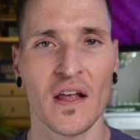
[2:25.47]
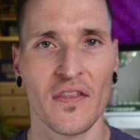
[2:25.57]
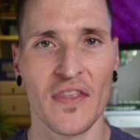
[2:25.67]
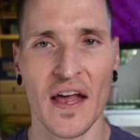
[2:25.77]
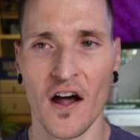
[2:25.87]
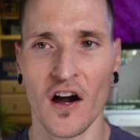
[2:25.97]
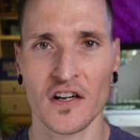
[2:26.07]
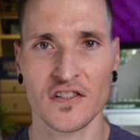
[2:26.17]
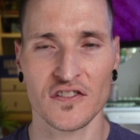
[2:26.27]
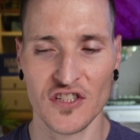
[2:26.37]
that
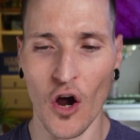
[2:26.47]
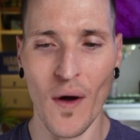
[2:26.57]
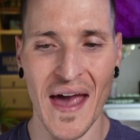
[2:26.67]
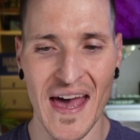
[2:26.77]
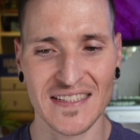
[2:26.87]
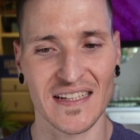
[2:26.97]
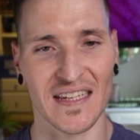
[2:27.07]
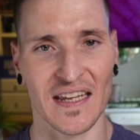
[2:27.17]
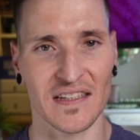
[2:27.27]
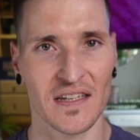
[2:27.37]
are so
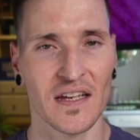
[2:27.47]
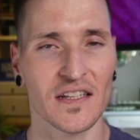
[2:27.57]
hesitant